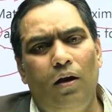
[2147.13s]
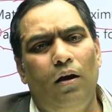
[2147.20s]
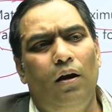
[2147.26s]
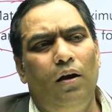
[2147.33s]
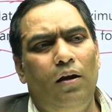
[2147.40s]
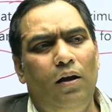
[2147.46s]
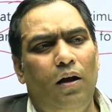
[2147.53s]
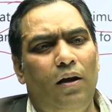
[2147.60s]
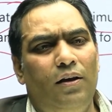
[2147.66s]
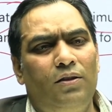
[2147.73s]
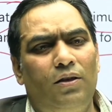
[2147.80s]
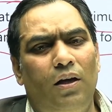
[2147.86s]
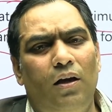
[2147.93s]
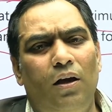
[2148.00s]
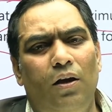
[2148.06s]

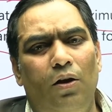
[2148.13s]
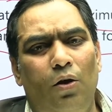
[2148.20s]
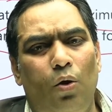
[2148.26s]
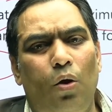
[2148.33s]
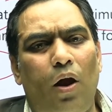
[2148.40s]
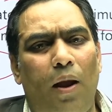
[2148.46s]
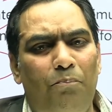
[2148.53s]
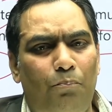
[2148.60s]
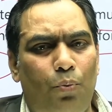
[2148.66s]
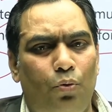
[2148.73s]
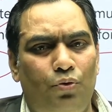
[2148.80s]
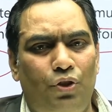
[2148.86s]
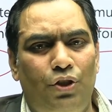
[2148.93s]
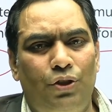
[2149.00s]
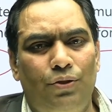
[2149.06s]
realistic in your
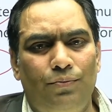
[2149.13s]
approach.